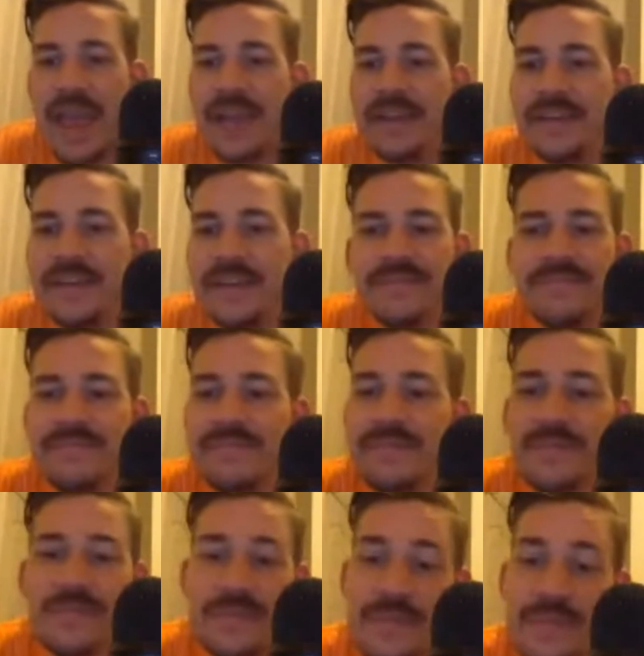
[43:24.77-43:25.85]
And
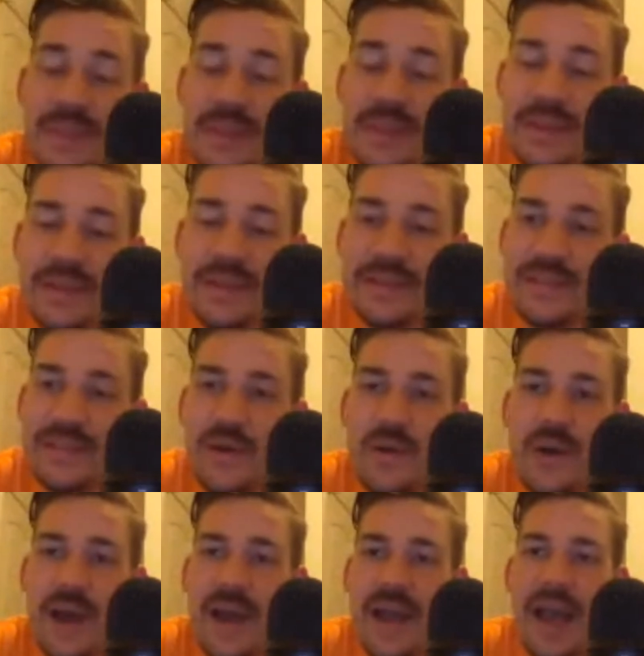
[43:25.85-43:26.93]

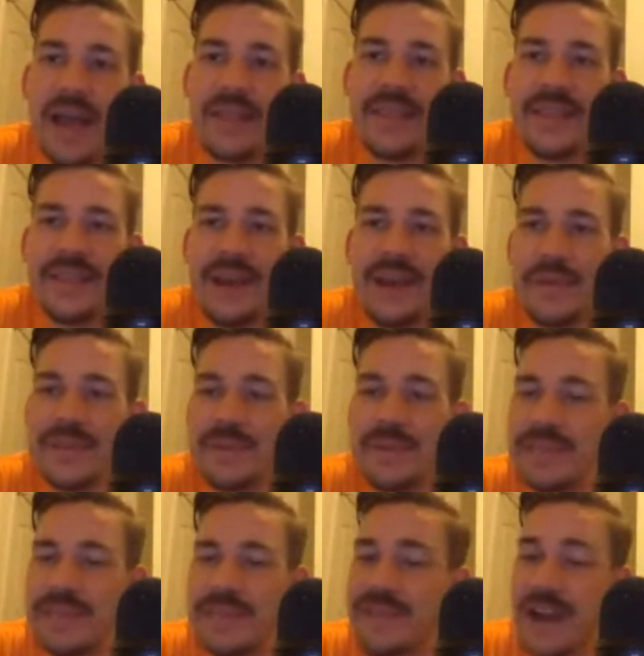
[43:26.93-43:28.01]
so I think that was a
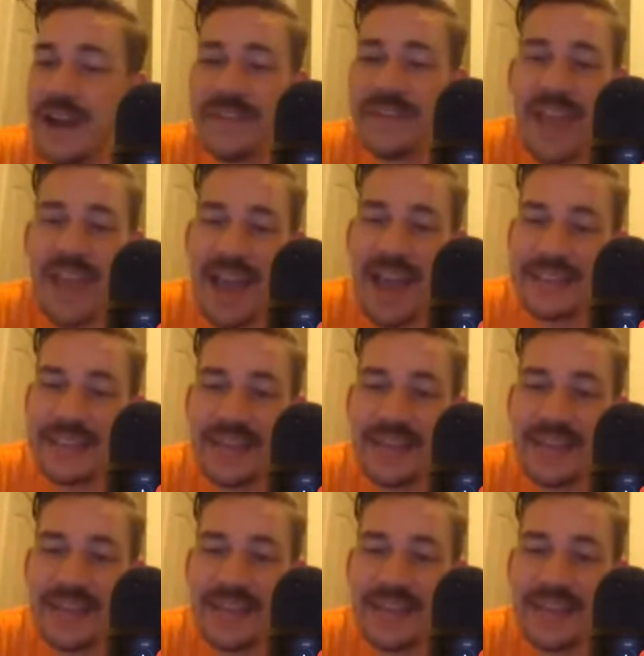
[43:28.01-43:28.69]
misfire of a cast.